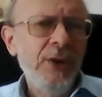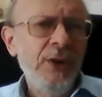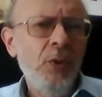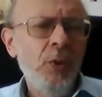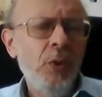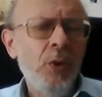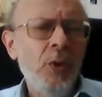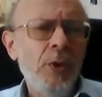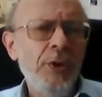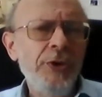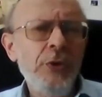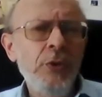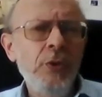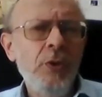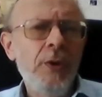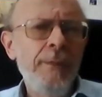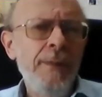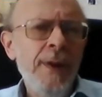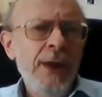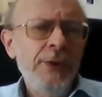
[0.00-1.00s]
or
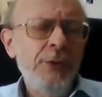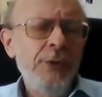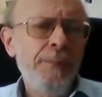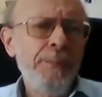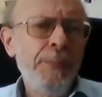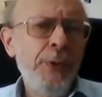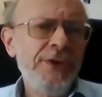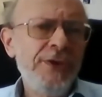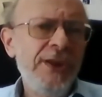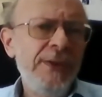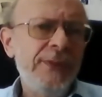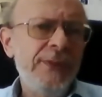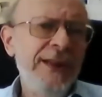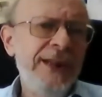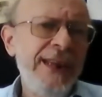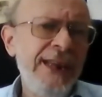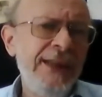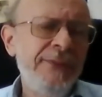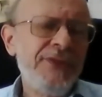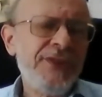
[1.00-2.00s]
you're putting the
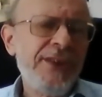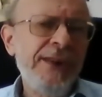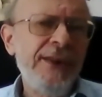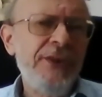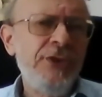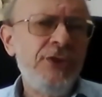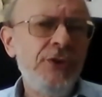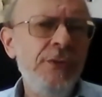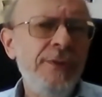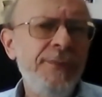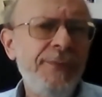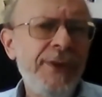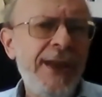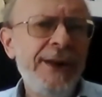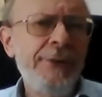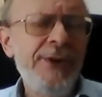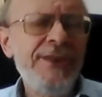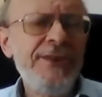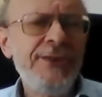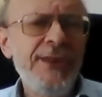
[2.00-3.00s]
leaves in and doing
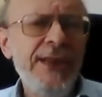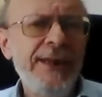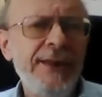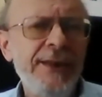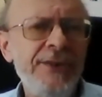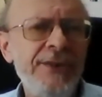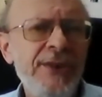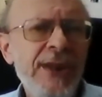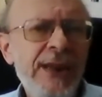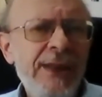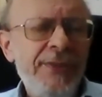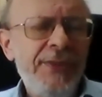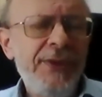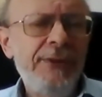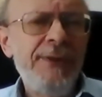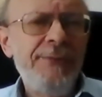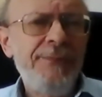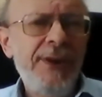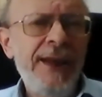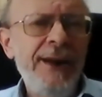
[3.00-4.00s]
various things,
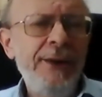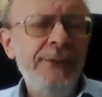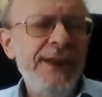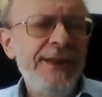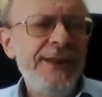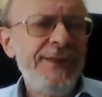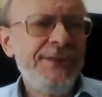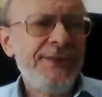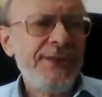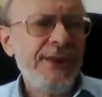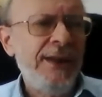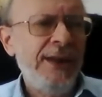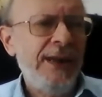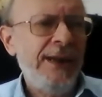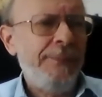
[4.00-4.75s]
there are various